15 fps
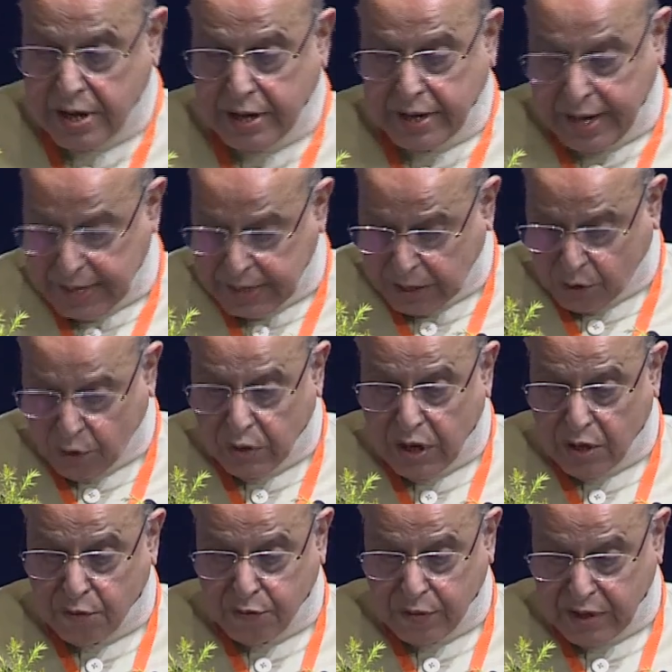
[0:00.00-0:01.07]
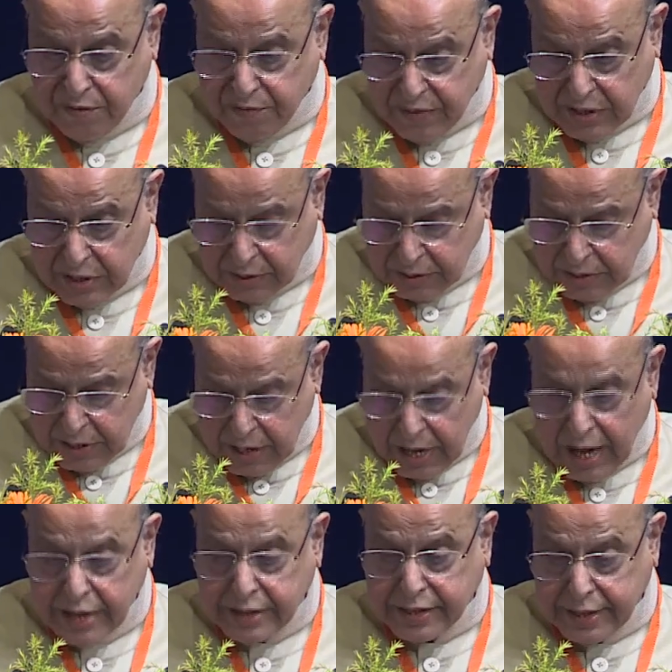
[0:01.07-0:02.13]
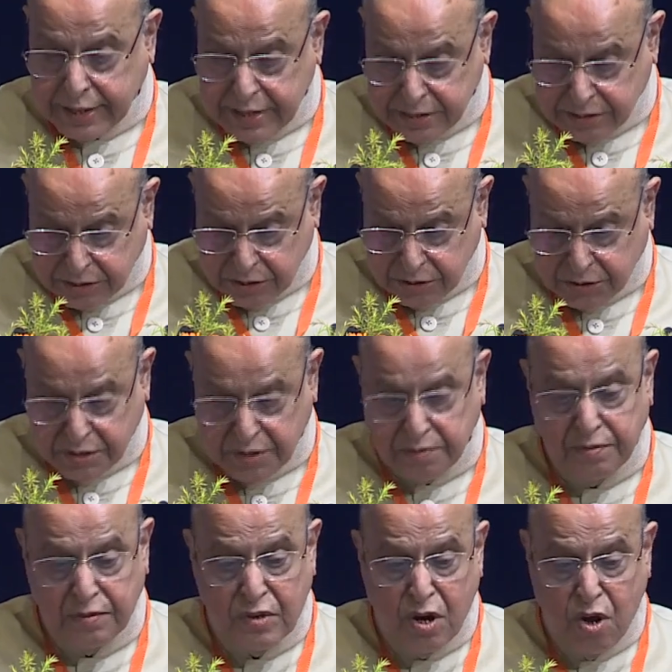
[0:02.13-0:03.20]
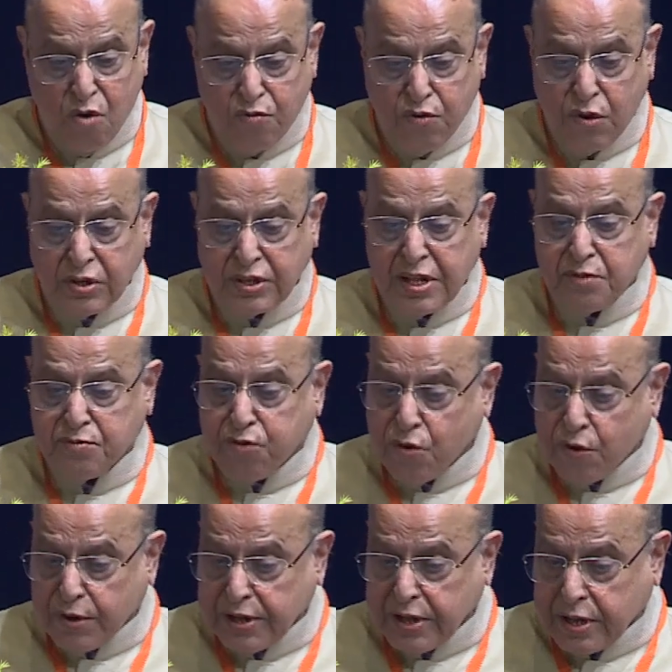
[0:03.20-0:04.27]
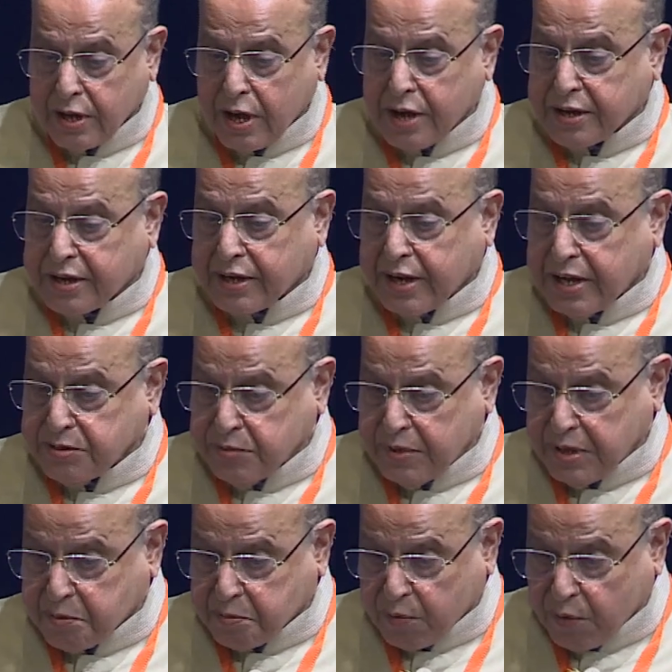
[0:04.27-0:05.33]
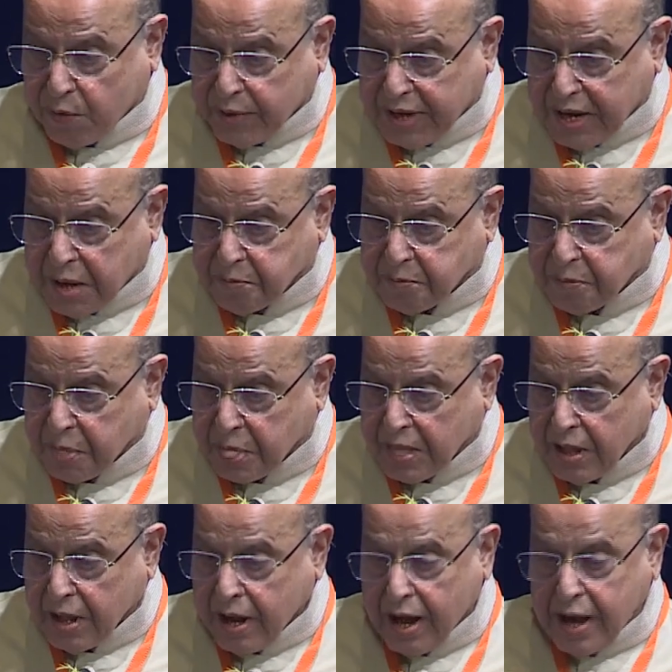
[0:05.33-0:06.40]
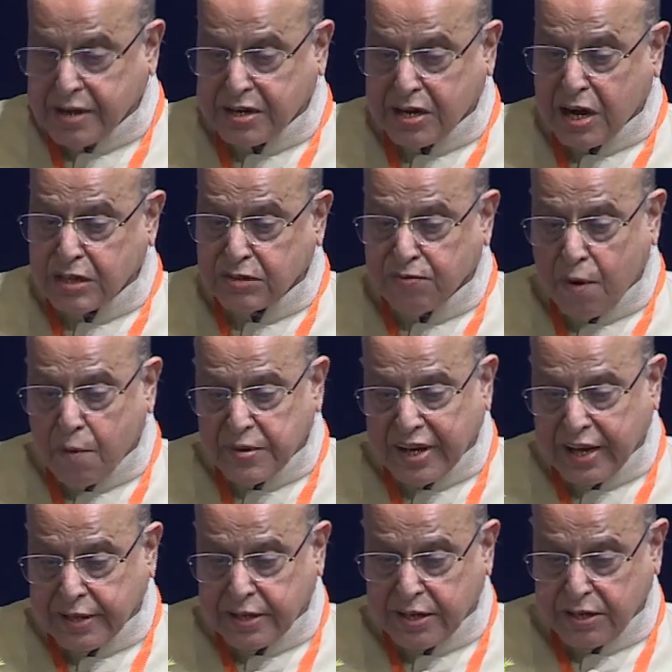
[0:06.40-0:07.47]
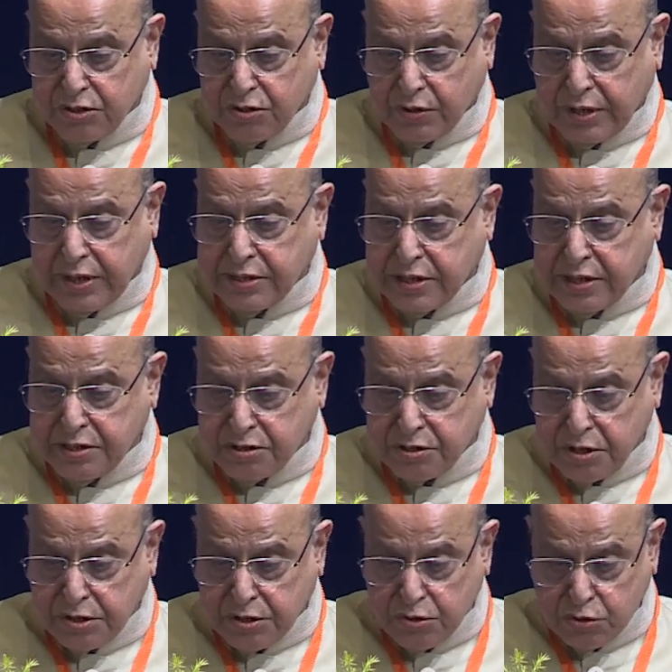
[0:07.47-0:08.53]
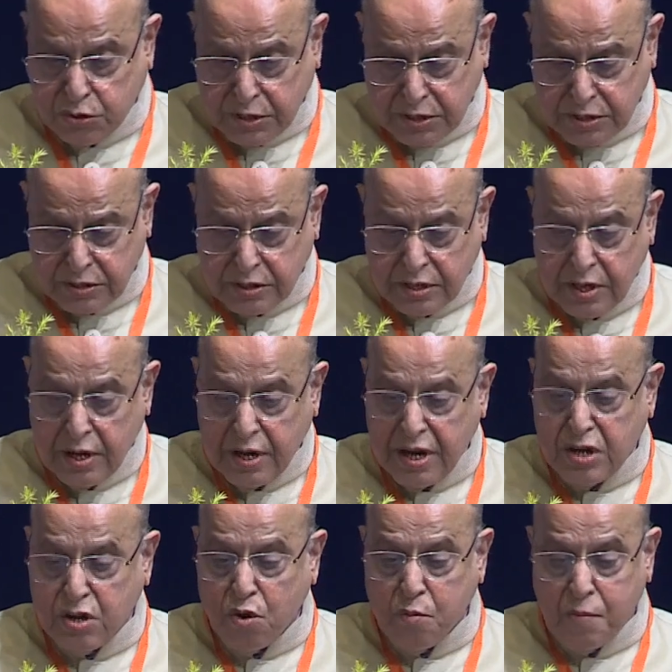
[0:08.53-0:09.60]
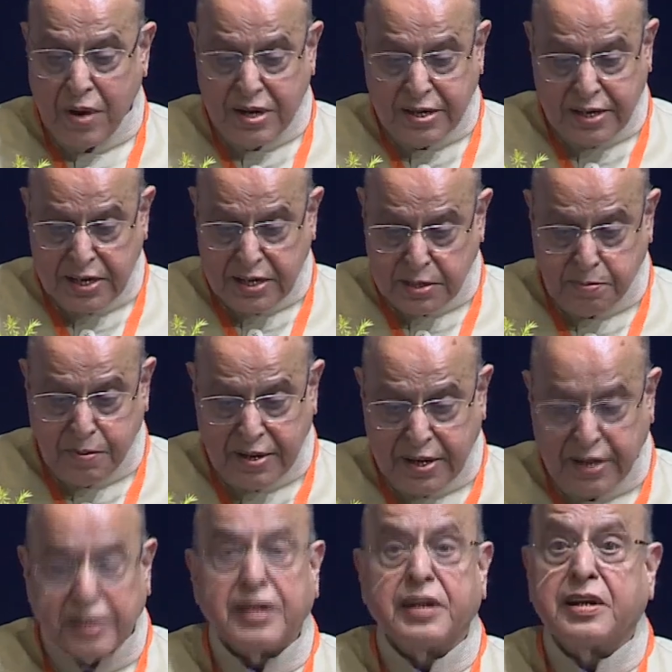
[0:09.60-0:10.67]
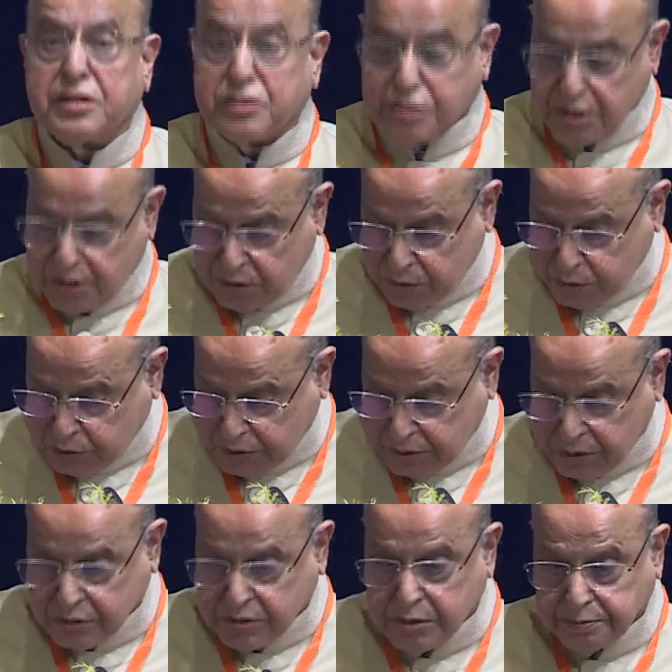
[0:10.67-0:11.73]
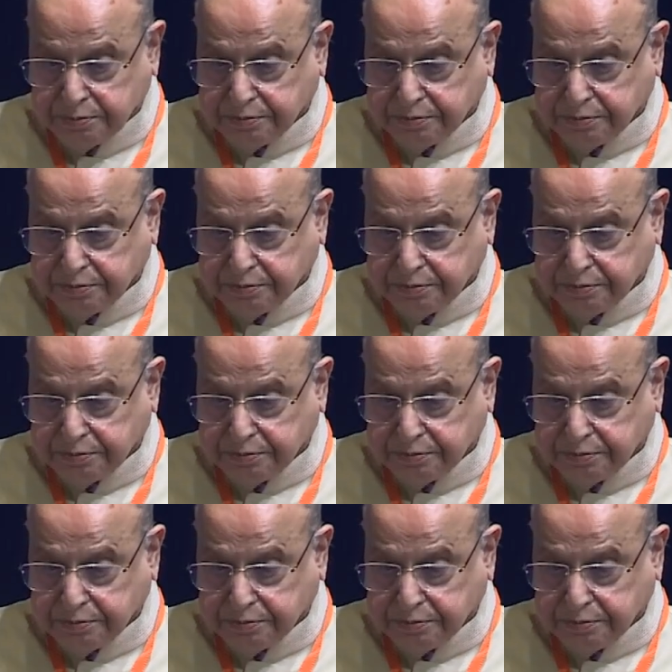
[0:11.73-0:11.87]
Curricular Framework and Credit System for the 4-year undergraduate program, and transforming higher education institutions into multidisciplinary institutions.